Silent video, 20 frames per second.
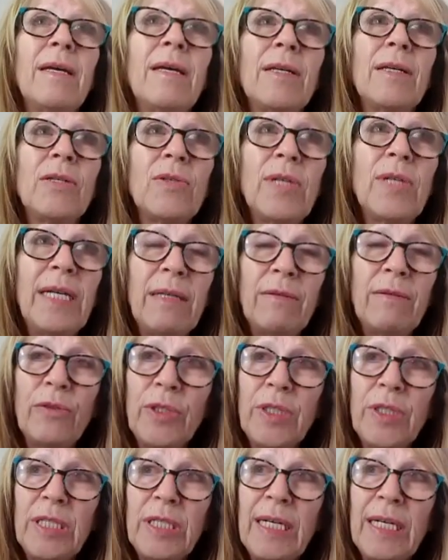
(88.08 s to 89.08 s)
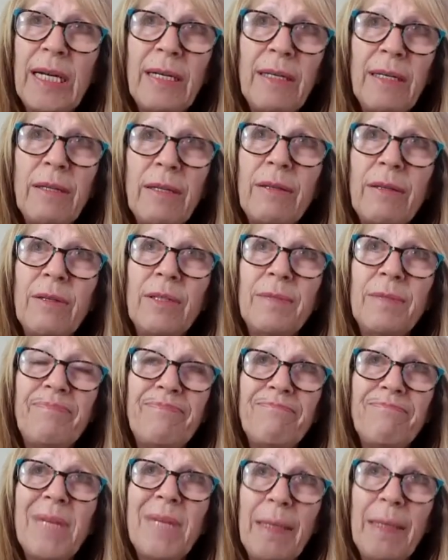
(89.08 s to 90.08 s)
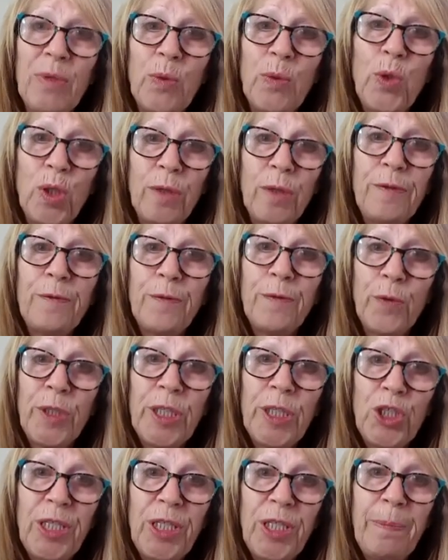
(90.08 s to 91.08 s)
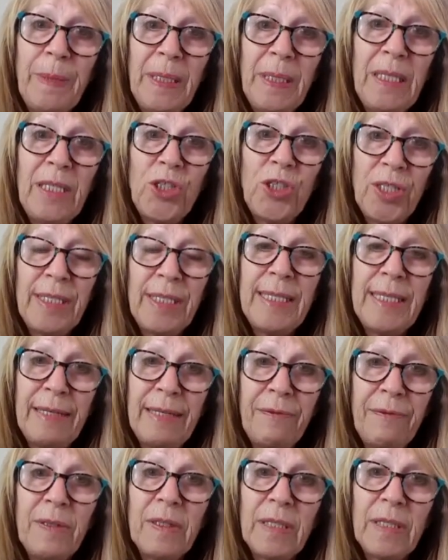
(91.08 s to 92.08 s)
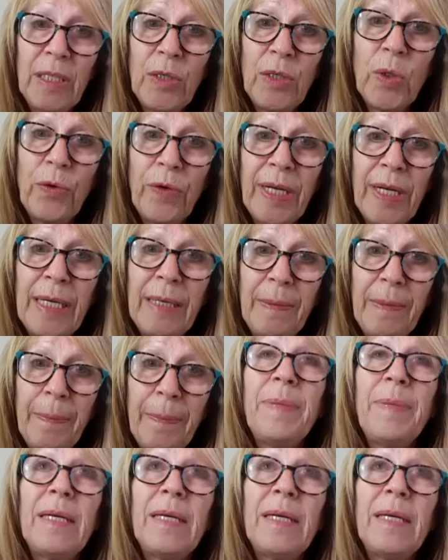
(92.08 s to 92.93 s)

So I looked at her and I thought, I'm going to have to phone a GP. She's definitely not right.